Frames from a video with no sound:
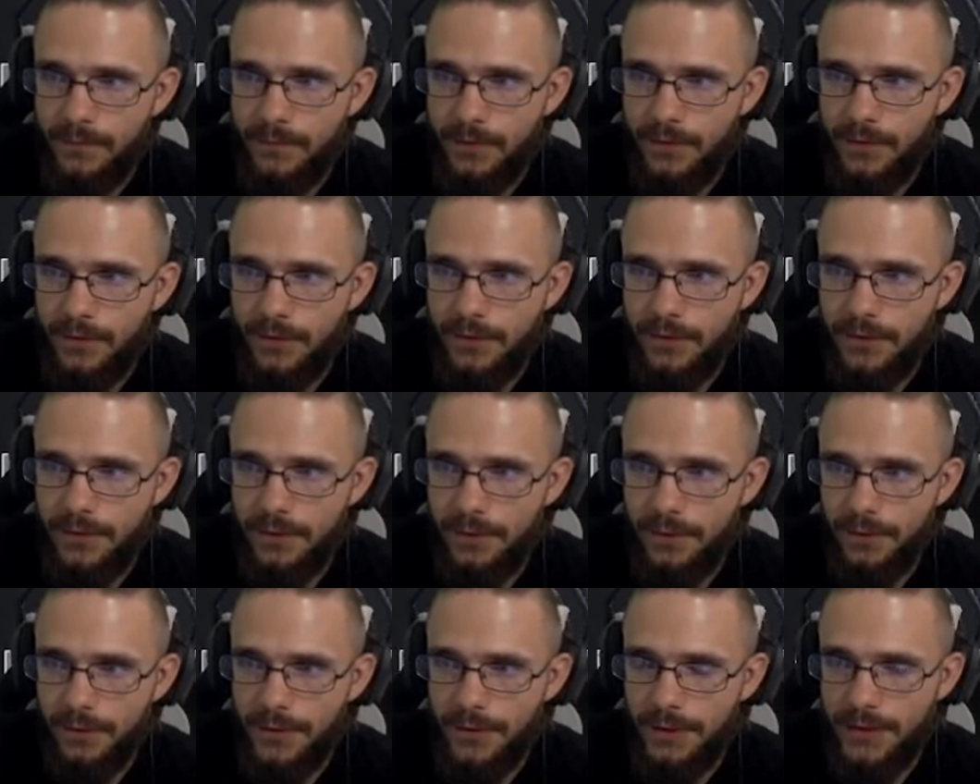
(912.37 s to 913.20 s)

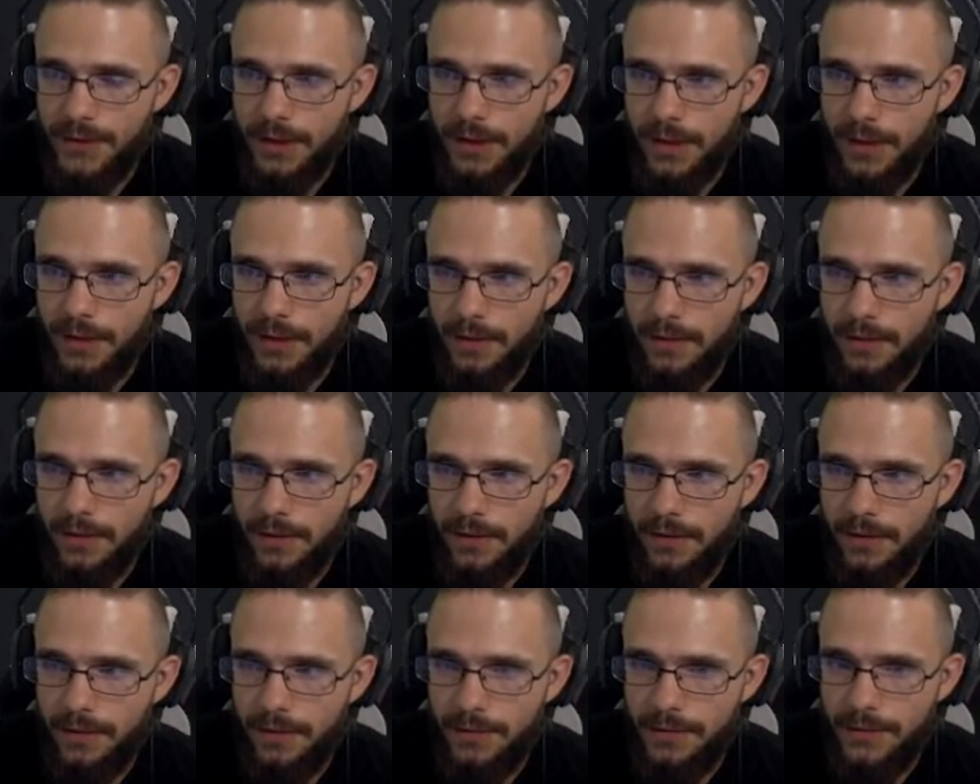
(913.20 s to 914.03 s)
Controller just got
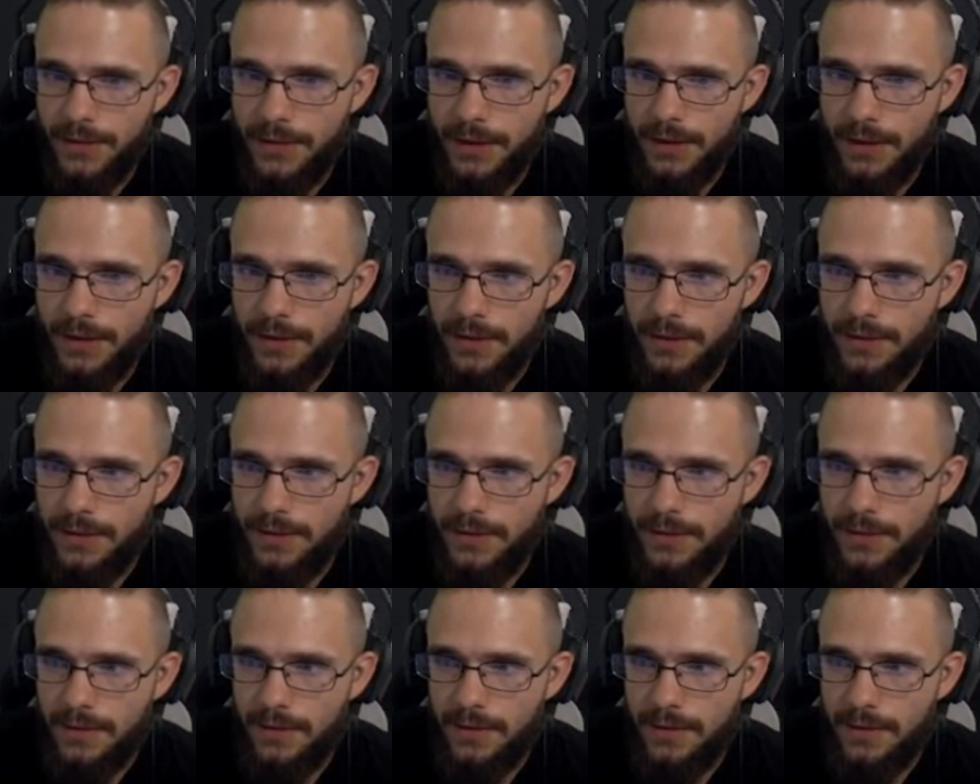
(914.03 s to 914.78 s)
new settings.